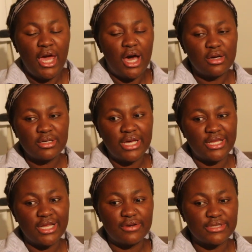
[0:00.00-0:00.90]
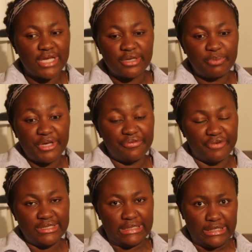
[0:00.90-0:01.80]
Oh, and then I was like being
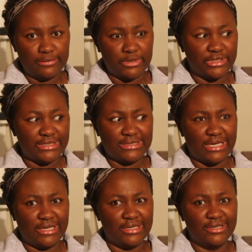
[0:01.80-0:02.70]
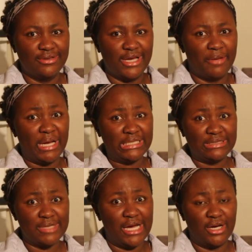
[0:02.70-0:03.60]
friendly because it's like a man in
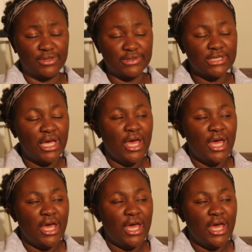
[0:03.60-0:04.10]
my house.